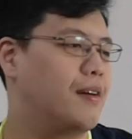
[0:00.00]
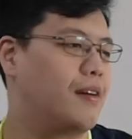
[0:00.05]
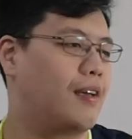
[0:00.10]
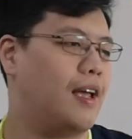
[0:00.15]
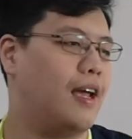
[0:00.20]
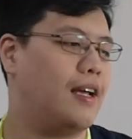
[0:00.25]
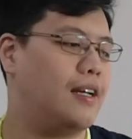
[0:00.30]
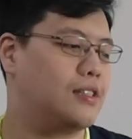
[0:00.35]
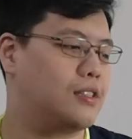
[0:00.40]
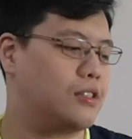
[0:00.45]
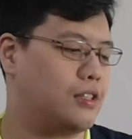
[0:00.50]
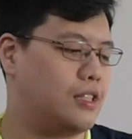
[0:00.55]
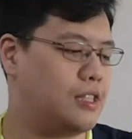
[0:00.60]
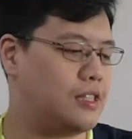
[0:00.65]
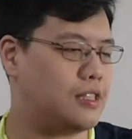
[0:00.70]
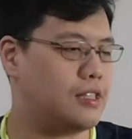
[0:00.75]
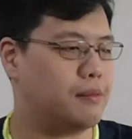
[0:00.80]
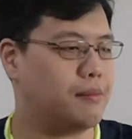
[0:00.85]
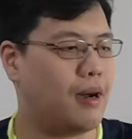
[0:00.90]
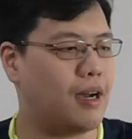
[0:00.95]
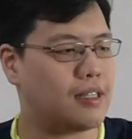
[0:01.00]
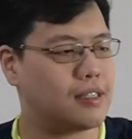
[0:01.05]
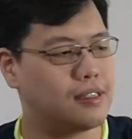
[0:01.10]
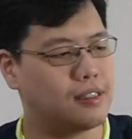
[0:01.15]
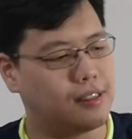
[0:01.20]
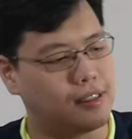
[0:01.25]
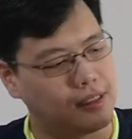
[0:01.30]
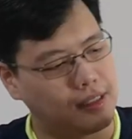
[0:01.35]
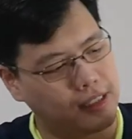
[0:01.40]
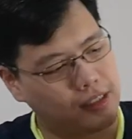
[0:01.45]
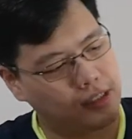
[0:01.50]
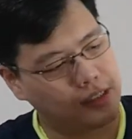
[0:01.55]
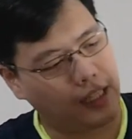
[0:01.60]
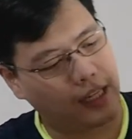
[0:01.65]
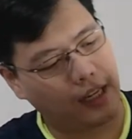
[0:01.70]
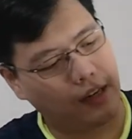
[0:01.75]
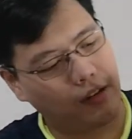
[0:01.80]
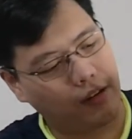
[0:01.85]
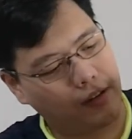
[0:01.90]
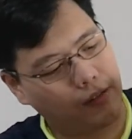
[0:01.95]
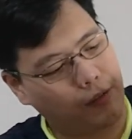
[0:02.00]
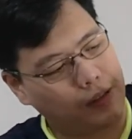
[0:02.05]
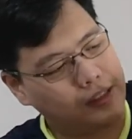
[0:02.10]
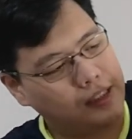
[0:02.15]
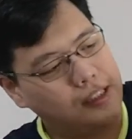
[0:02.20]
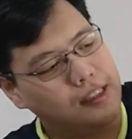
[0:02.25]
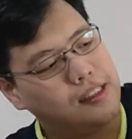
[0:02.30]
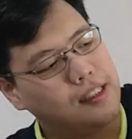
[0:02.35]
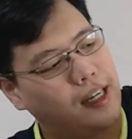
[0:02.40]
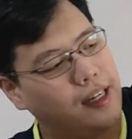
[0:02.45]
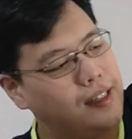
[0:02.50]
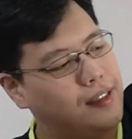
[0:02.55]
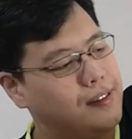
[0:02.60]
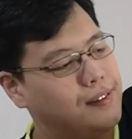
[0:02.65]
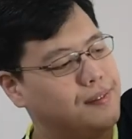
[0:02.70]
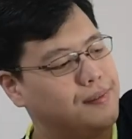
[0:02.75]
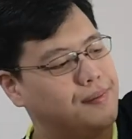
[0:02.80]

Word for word: Okay, so this is the box. Let's take a look at what's inside.